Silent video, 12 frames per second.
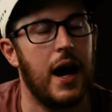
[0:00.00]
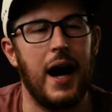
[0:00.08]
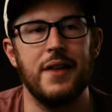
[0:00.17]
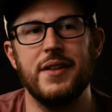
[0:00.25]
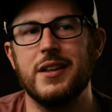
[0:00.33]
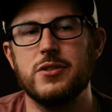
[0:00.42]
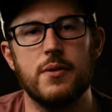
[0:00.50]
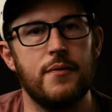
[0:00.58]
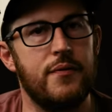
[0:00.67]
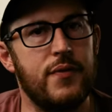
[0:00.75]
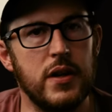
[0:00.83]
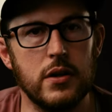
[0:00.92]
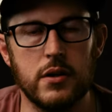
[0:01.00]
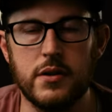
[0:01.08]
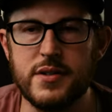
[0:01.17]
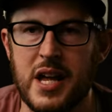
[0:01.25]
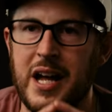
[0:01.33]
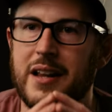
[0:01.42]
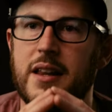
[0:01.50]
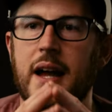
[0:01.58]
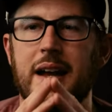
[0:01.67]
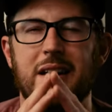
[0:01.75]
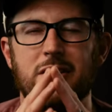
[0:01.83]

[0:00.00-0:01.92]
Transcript: I think this one feels like